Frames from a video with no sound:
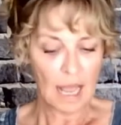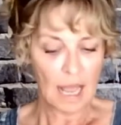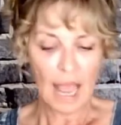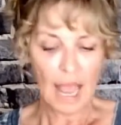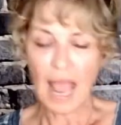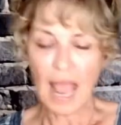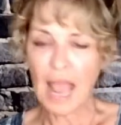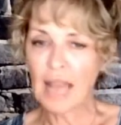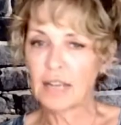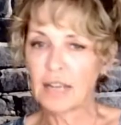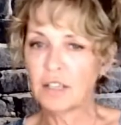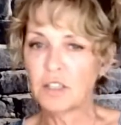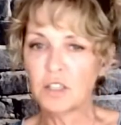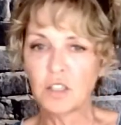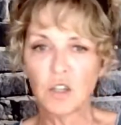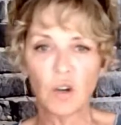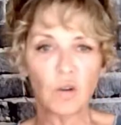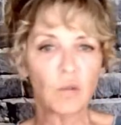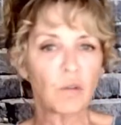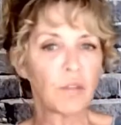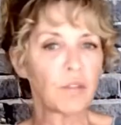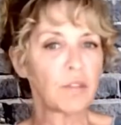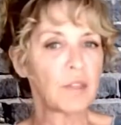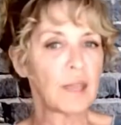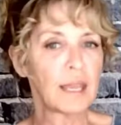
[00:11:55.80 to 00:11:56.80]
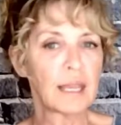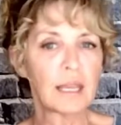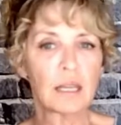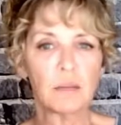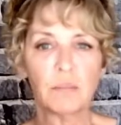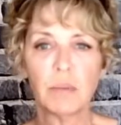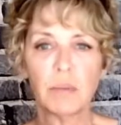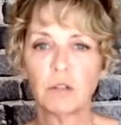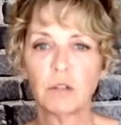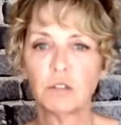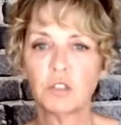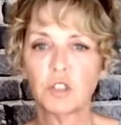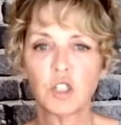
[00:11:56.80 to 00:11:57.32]
and don't think
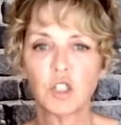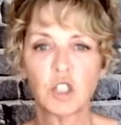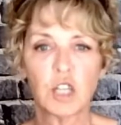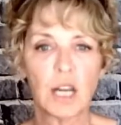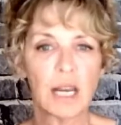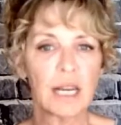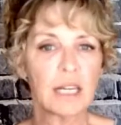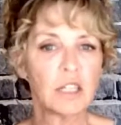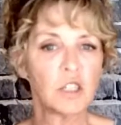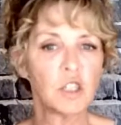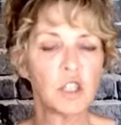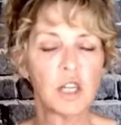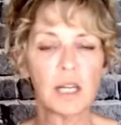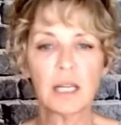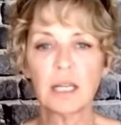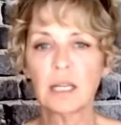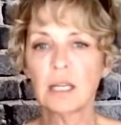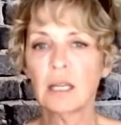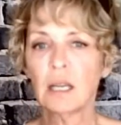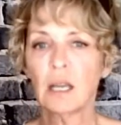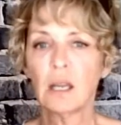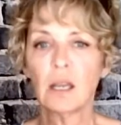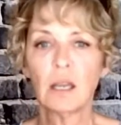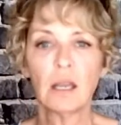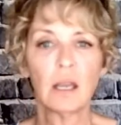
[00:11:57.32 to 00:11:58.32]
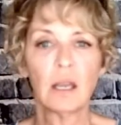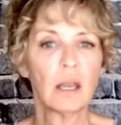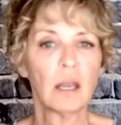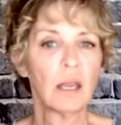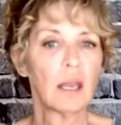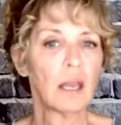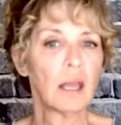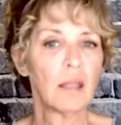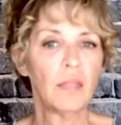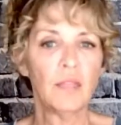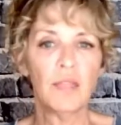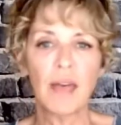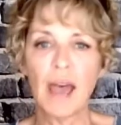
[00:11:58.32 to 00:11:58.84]
about changing
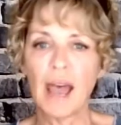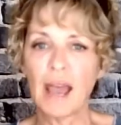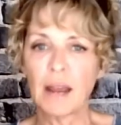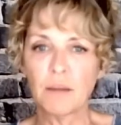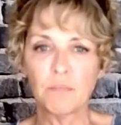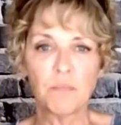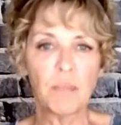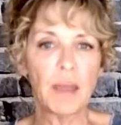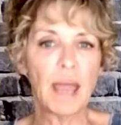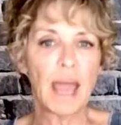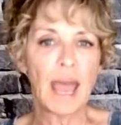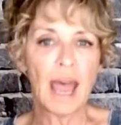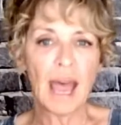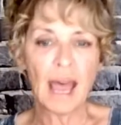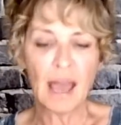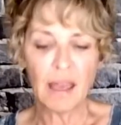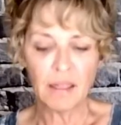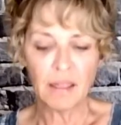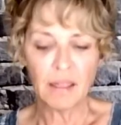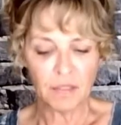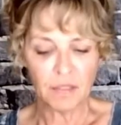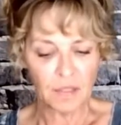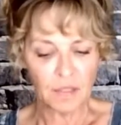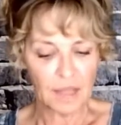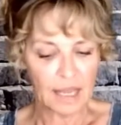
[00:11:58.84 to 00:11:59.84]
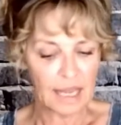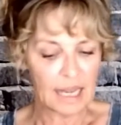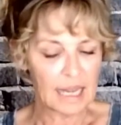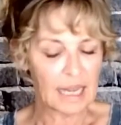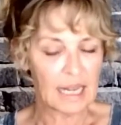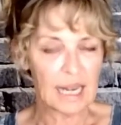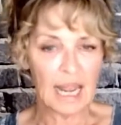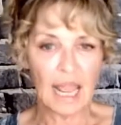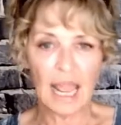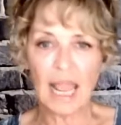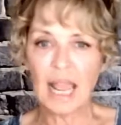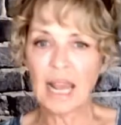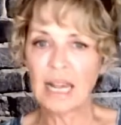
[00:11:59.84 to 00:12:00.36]
that path
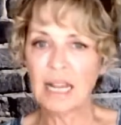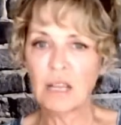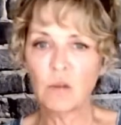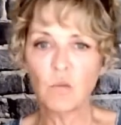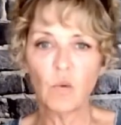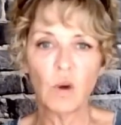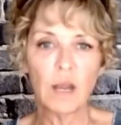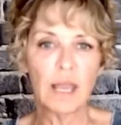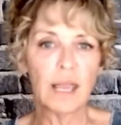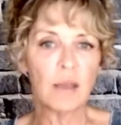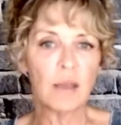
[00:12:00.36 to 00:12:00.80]
in any way